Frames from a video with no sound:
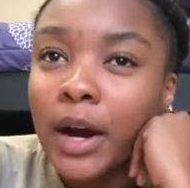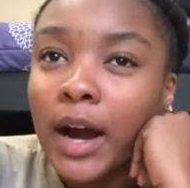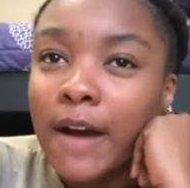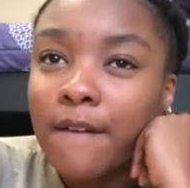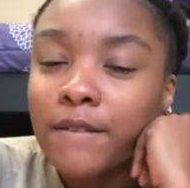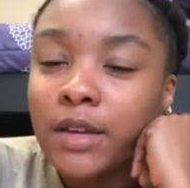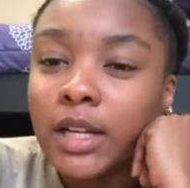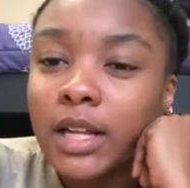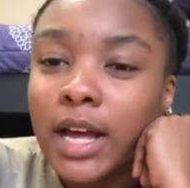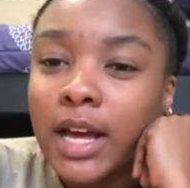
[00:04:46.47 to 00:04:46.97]
I
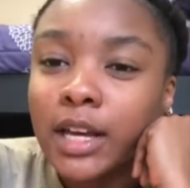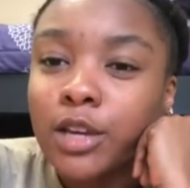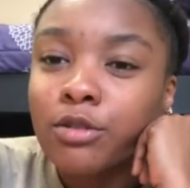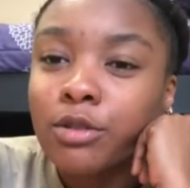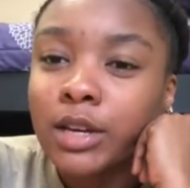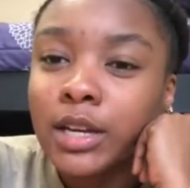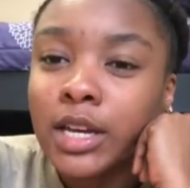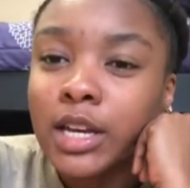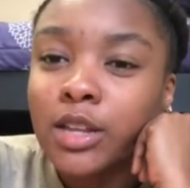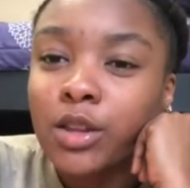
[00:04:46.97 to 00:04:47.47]
feel like you
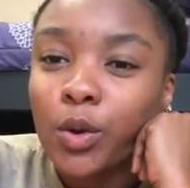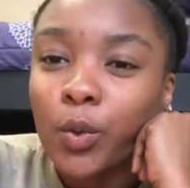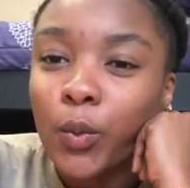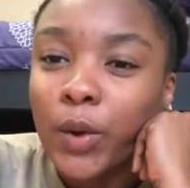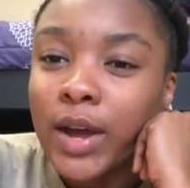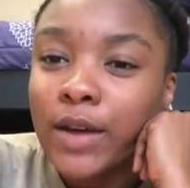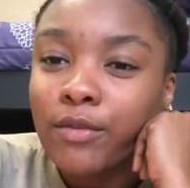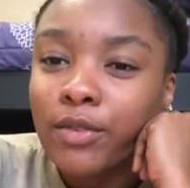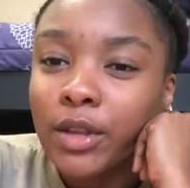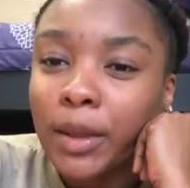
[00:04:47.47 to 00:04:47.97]
can either
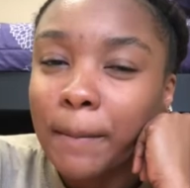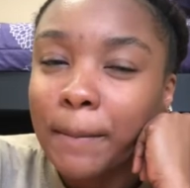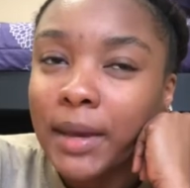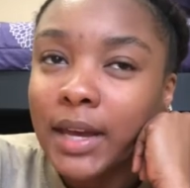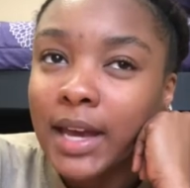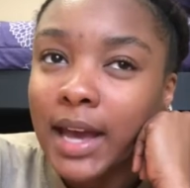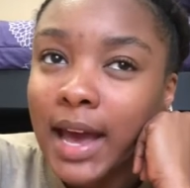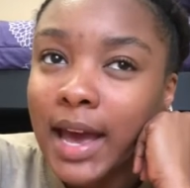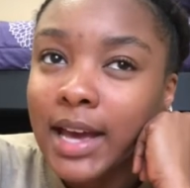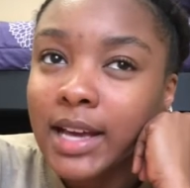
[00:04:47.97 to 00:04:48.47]
wait for the
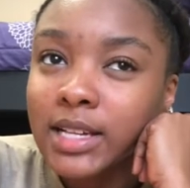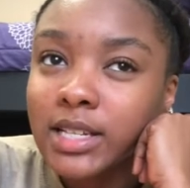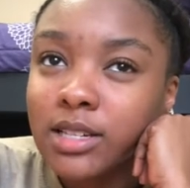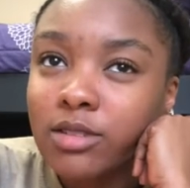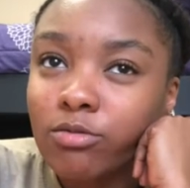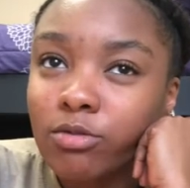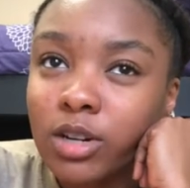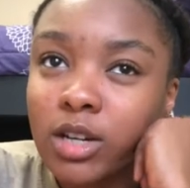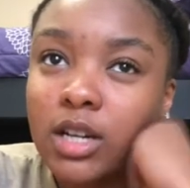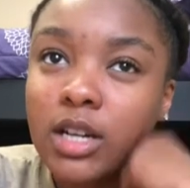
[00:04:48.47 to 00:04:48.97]
PX
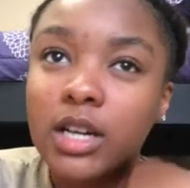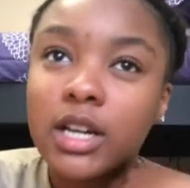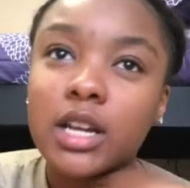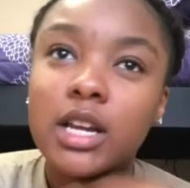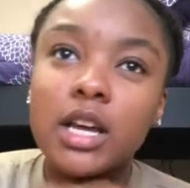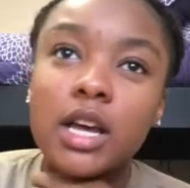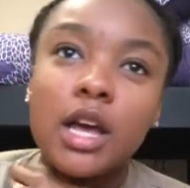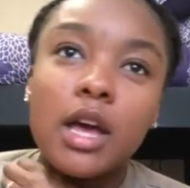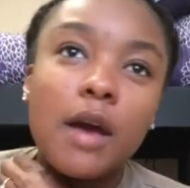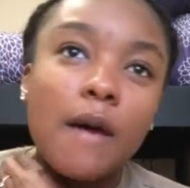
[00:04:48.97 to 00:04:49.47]
run,
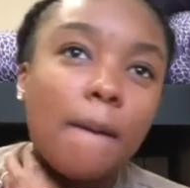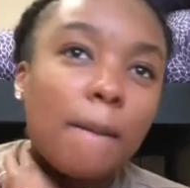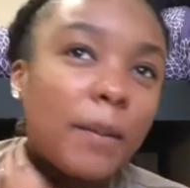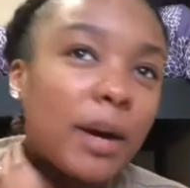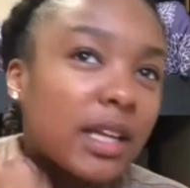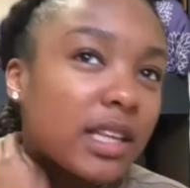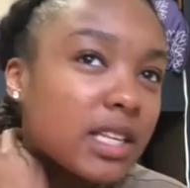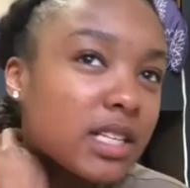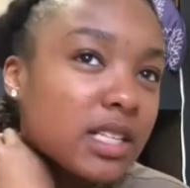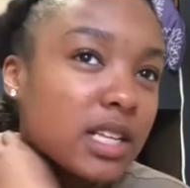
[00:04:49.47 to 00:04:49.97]
but
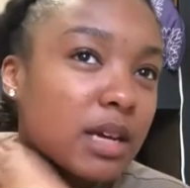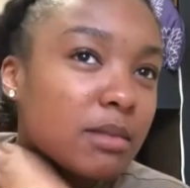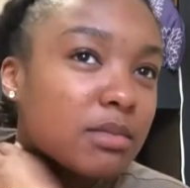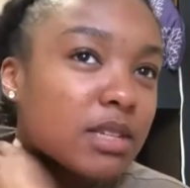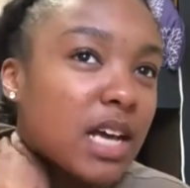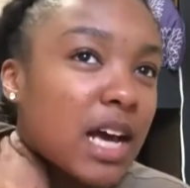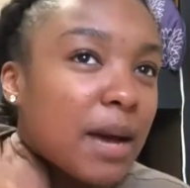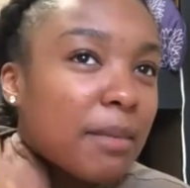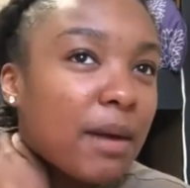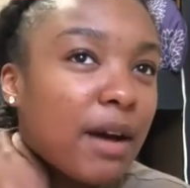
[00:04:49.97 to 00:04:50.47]
at the same
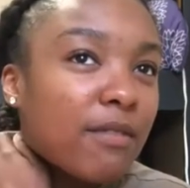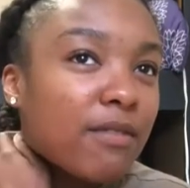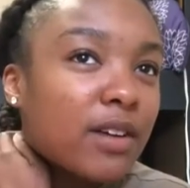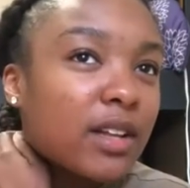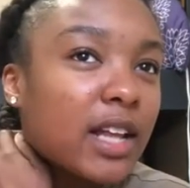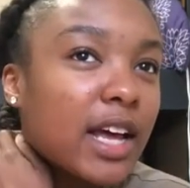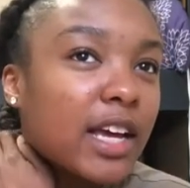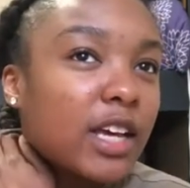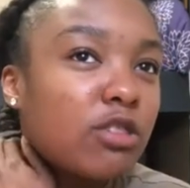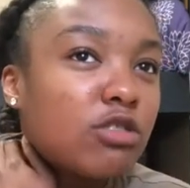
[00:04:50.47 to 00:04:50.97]
time I feel
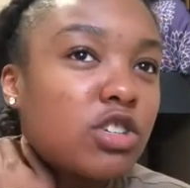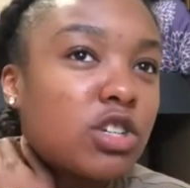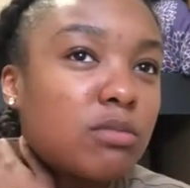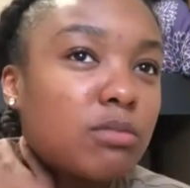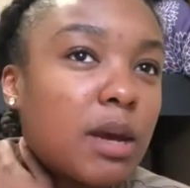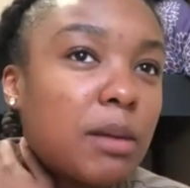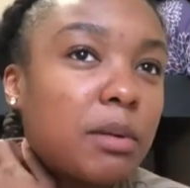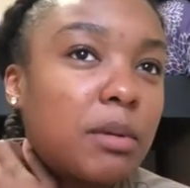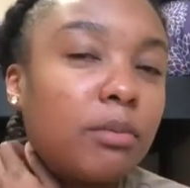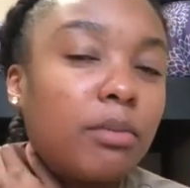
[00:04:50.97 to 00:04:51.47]
like you should
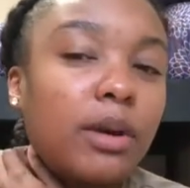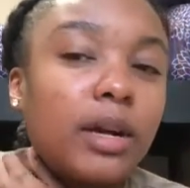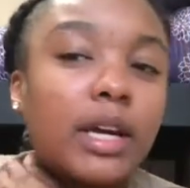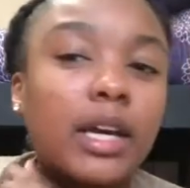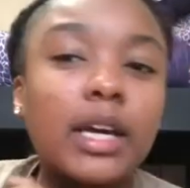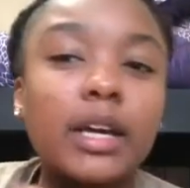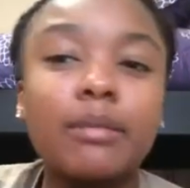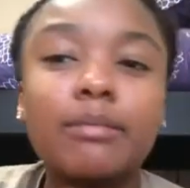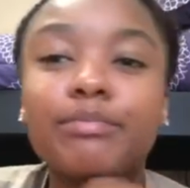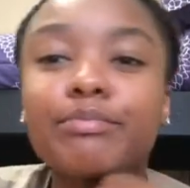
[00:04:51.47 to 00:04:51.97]
maybe bring
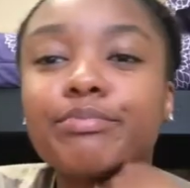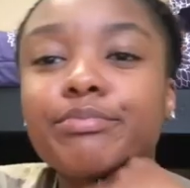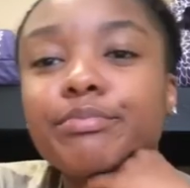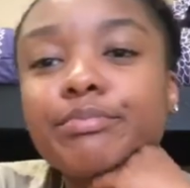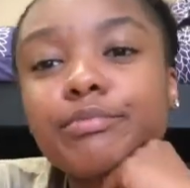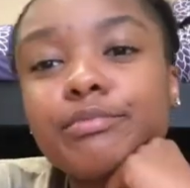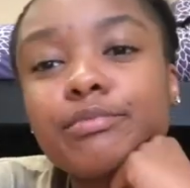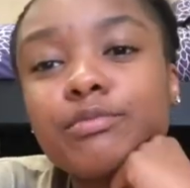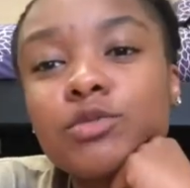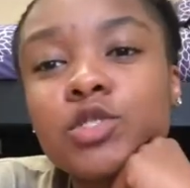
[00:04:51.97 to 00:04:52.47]
it,
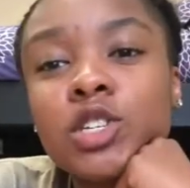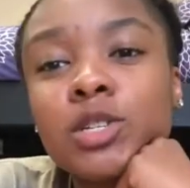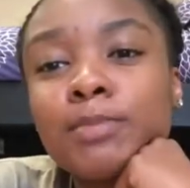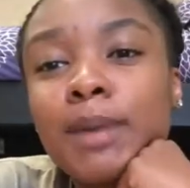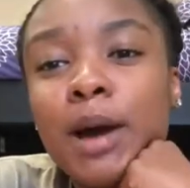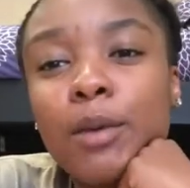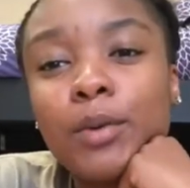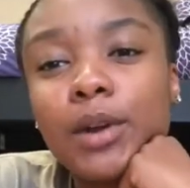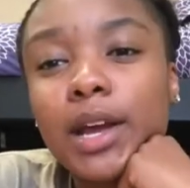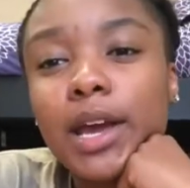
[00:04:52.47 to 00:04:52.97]
just
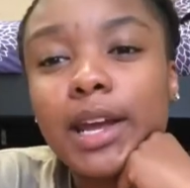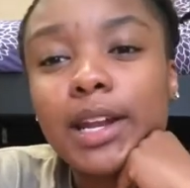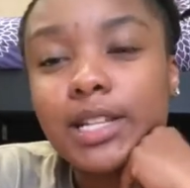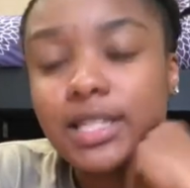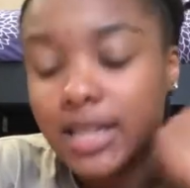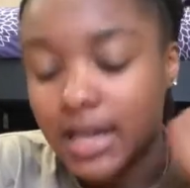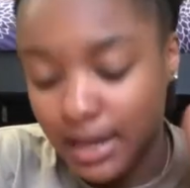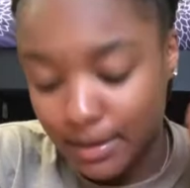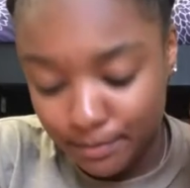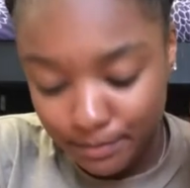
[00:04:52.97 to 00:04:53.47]
buy one ahead of
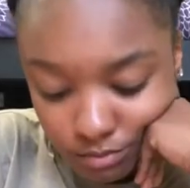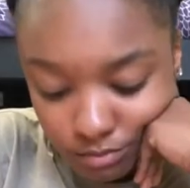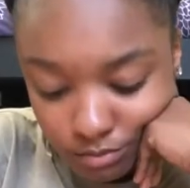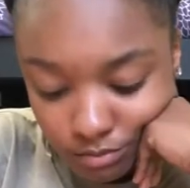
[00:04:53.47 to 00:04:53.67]
time.